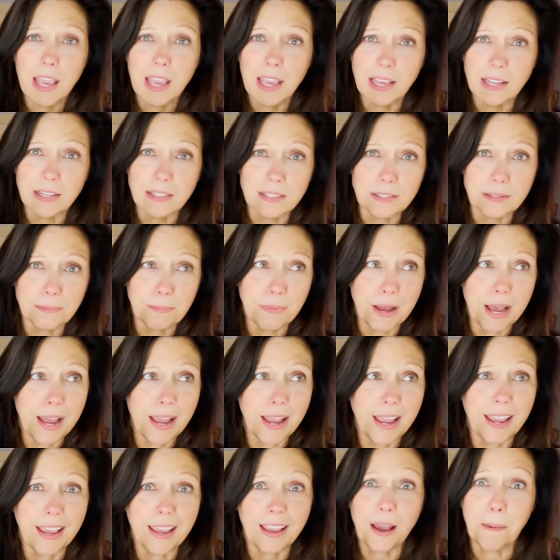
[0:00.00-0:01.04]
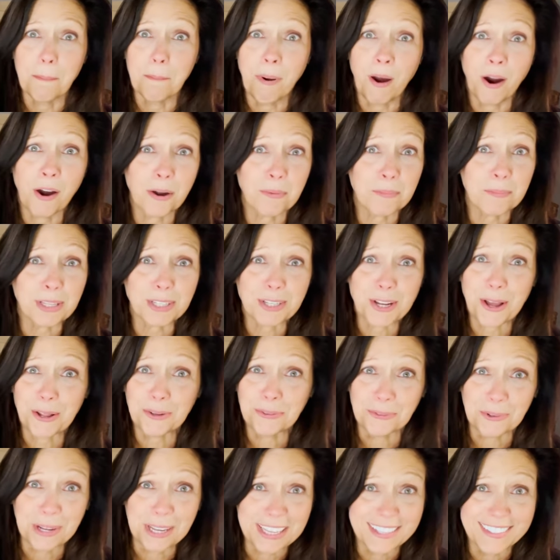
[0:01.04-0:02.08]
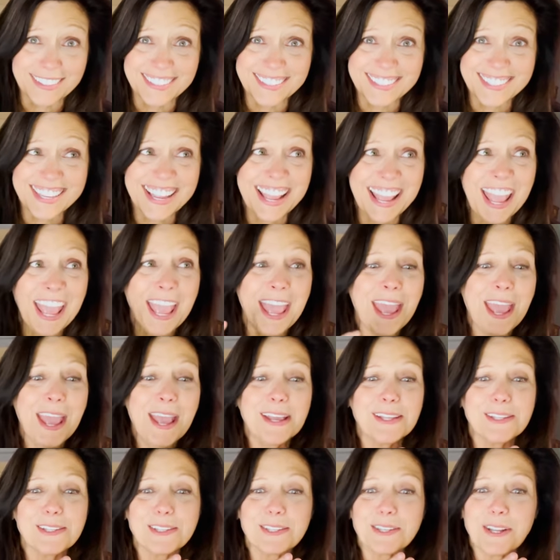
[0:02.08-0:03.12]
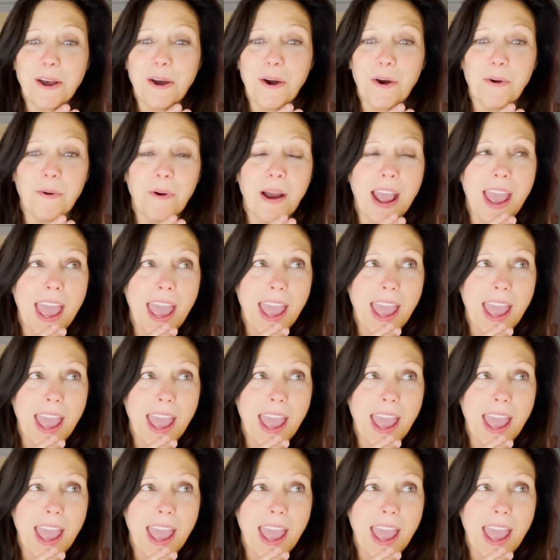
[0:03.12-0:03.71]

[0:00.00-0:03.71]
It's my apartment on wheels. So